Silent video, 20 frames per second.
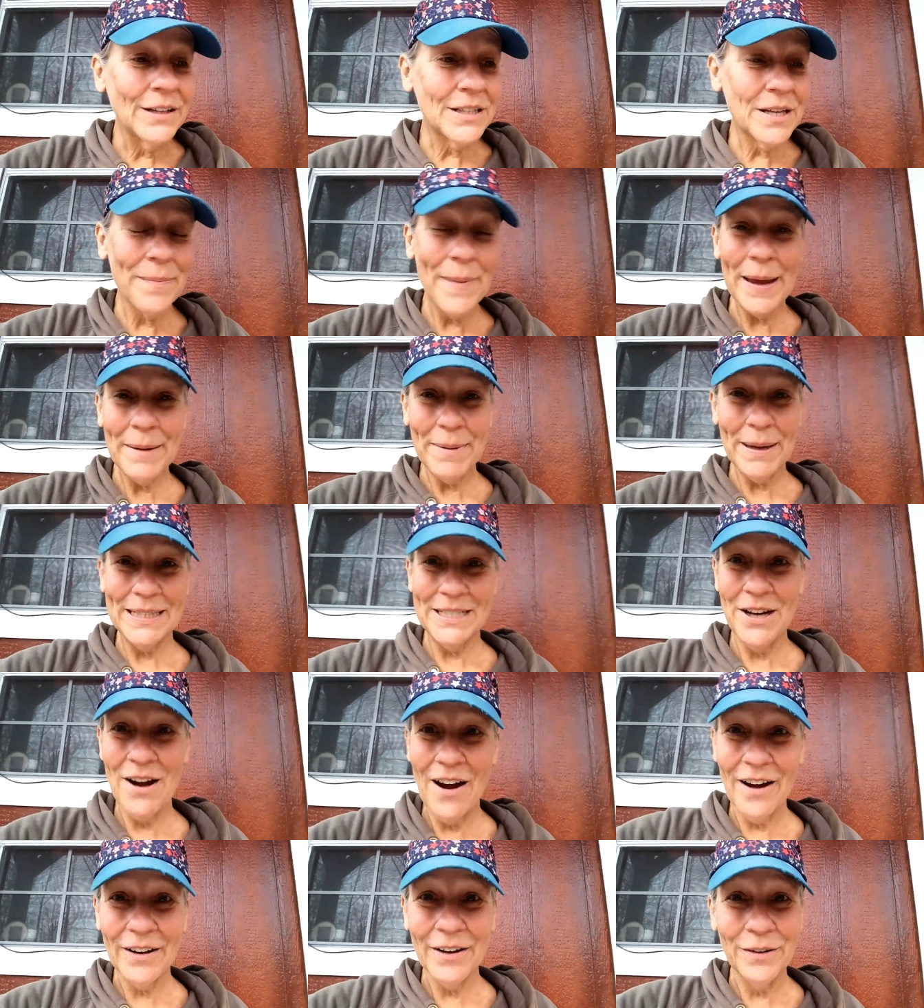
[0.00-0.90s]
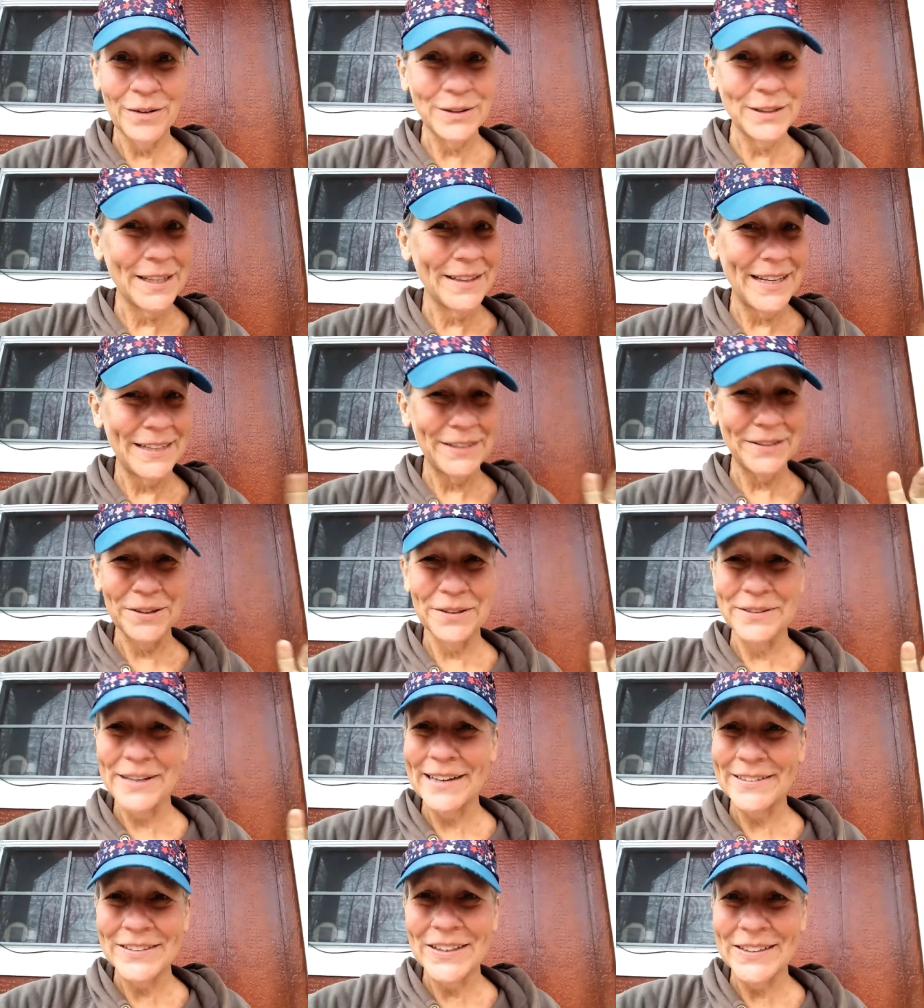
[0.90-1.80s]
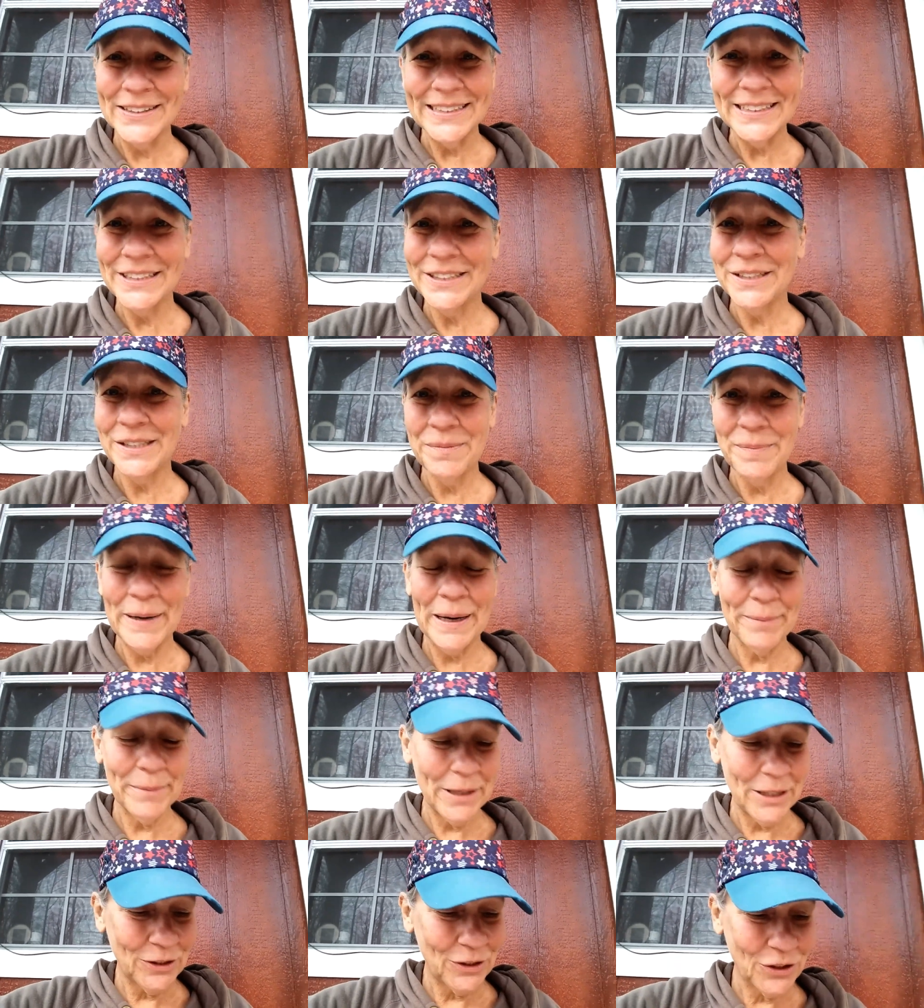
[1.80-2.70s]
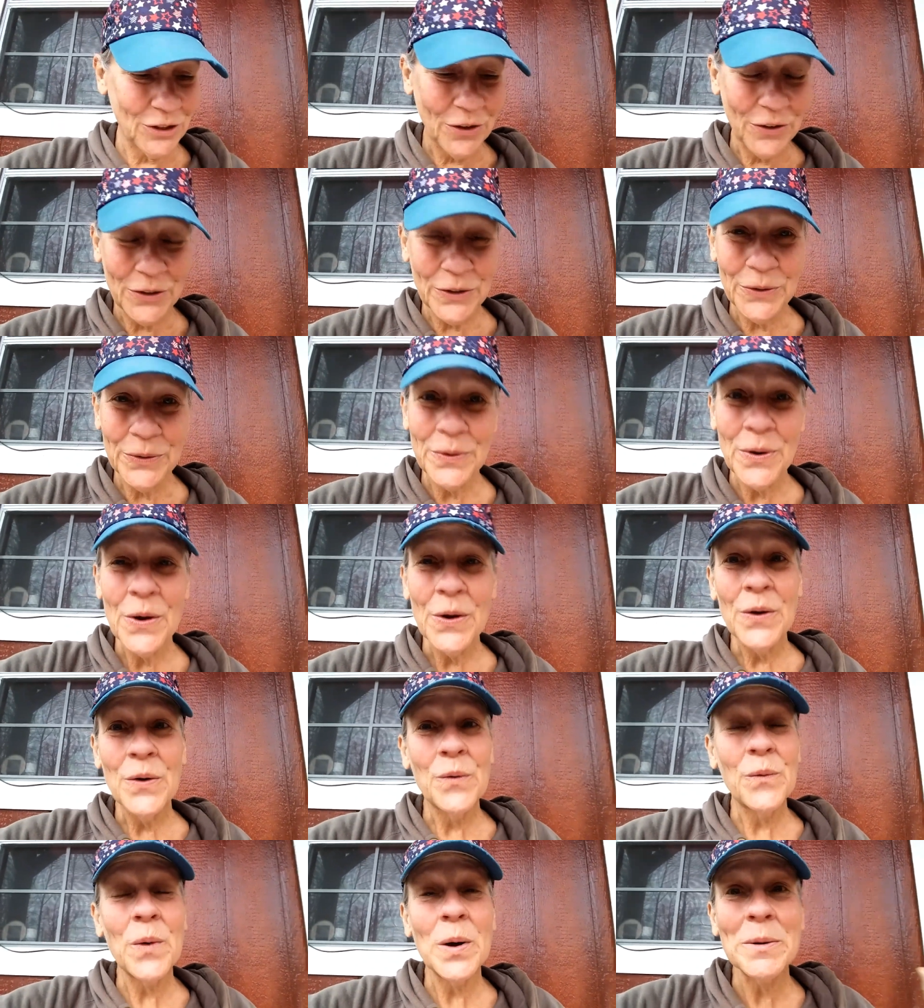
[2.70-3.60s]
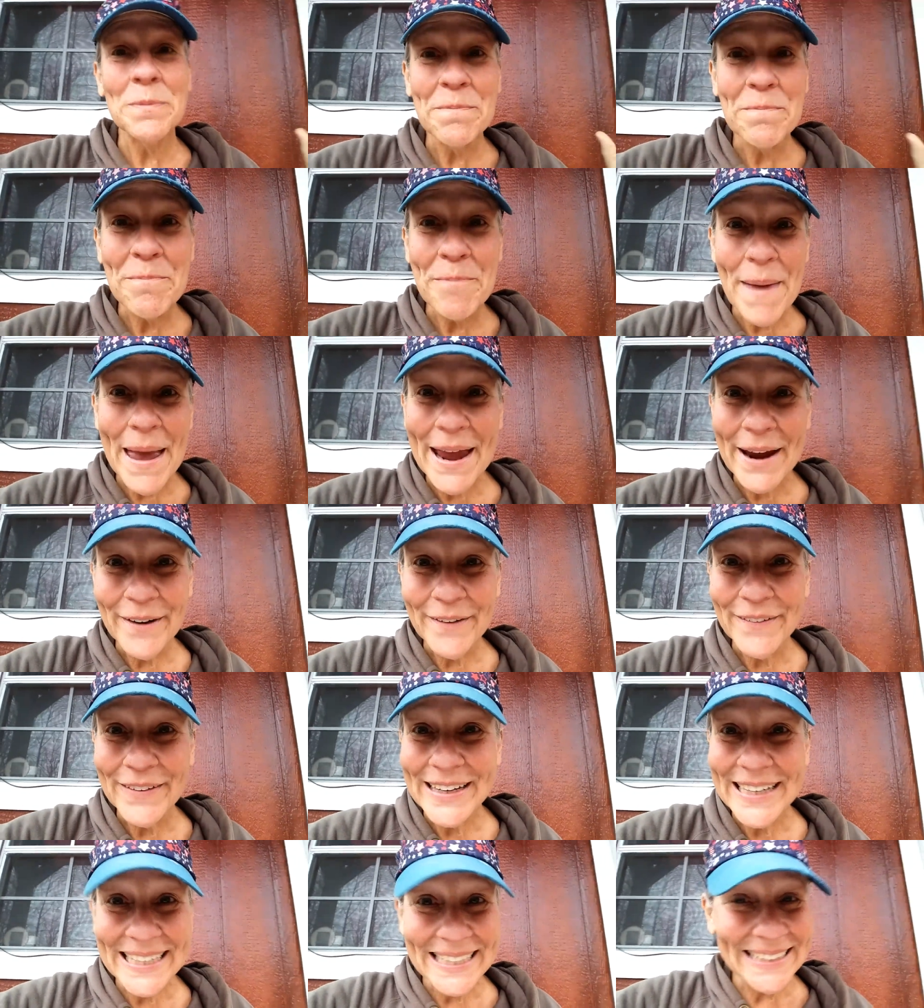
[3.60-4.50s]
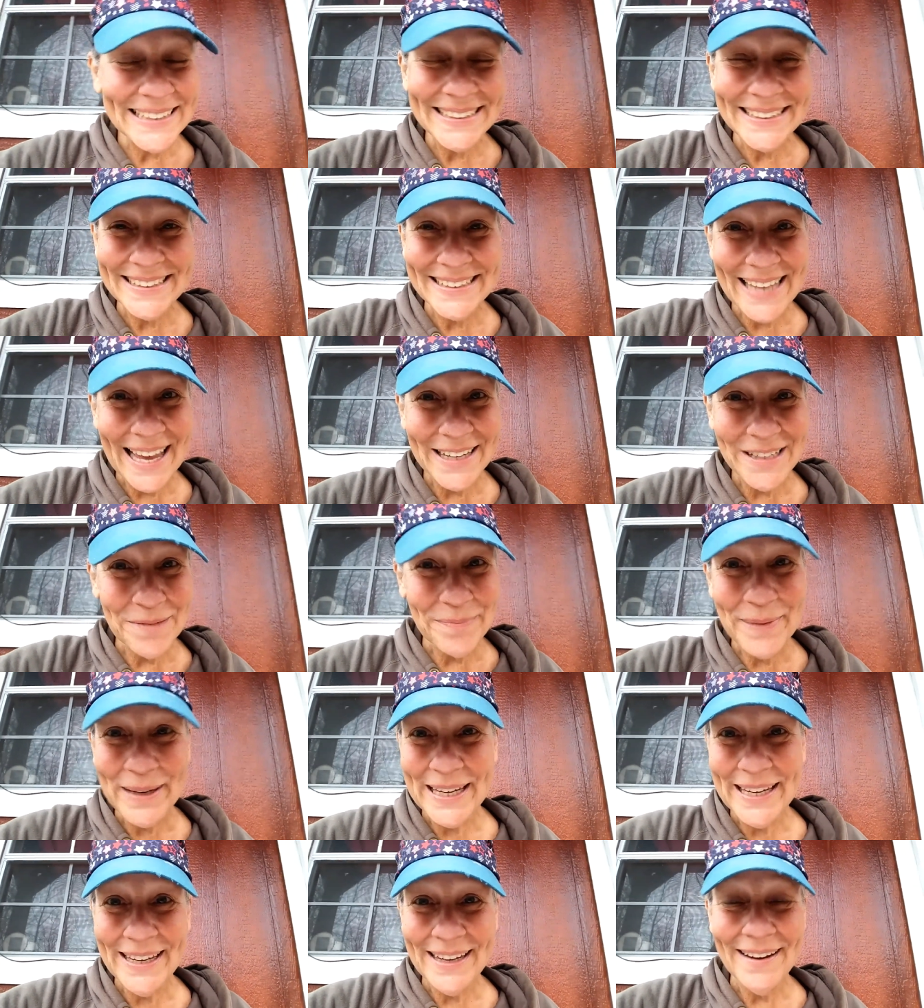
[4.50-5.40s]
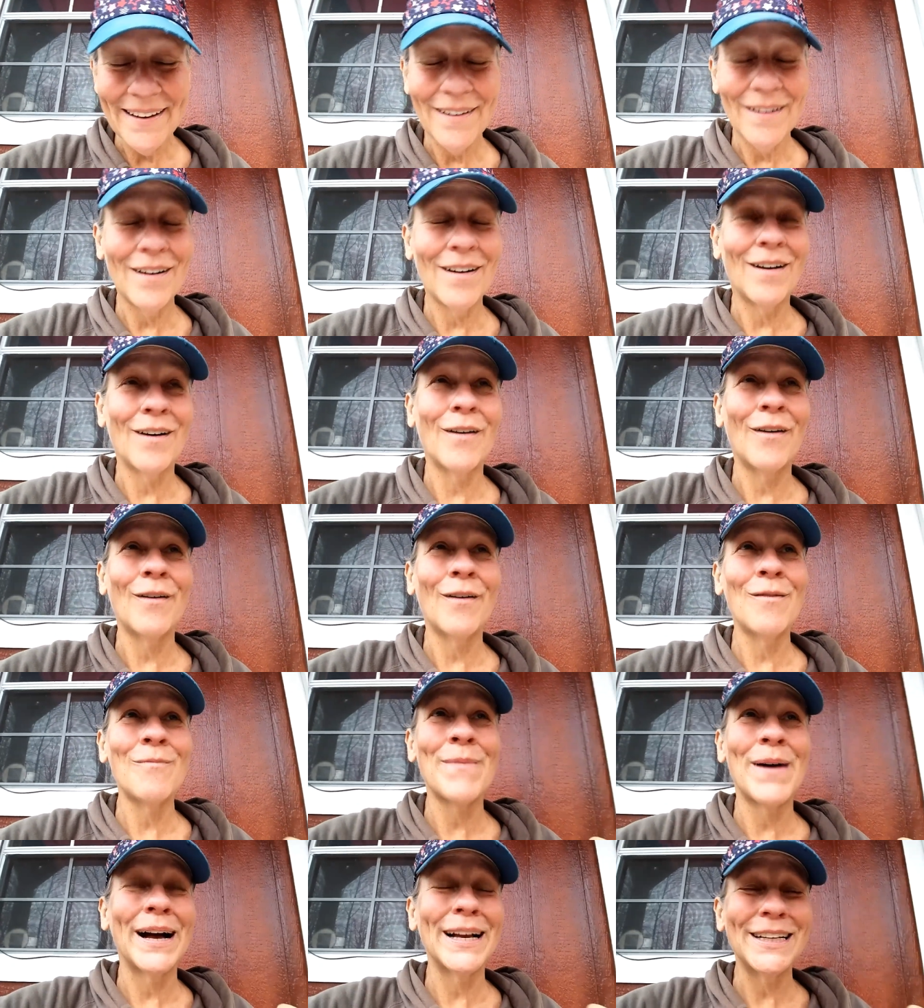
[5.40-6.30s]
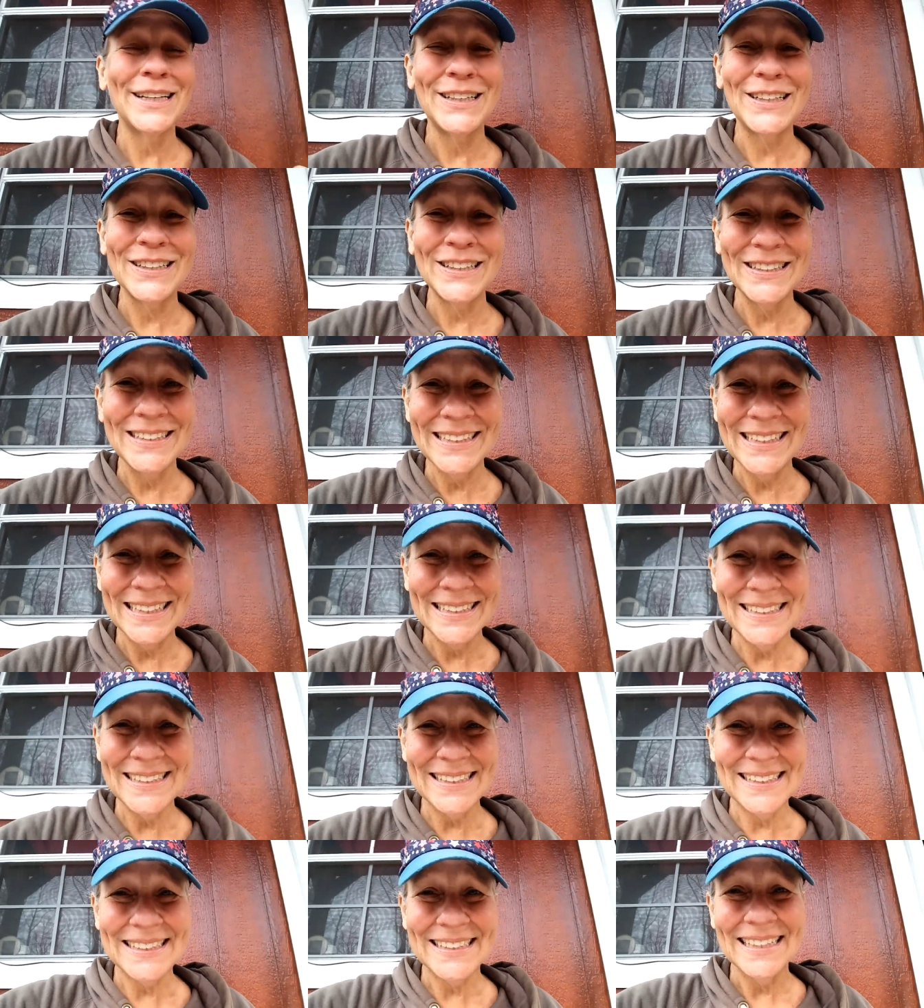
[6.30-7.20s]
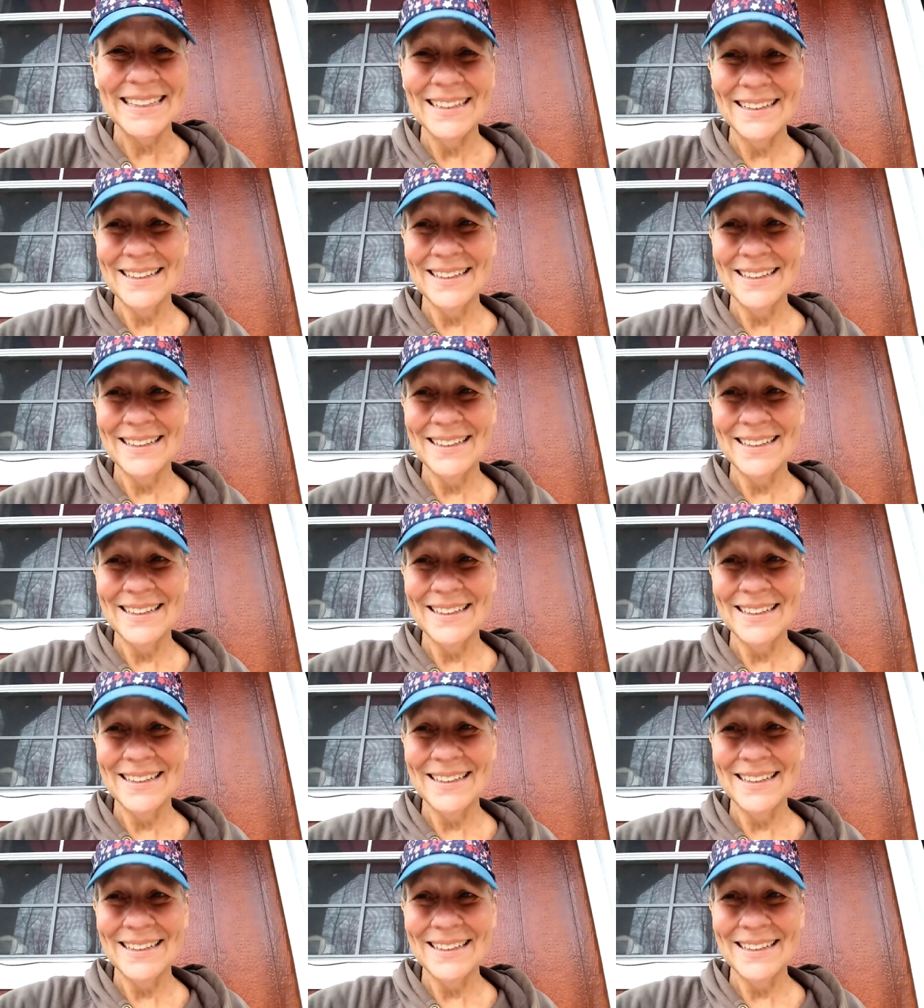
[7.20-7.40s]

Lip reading: to make my tacos, and they turned out delicious, but I'm going to show you what Mary sent me. Oh, my goodness.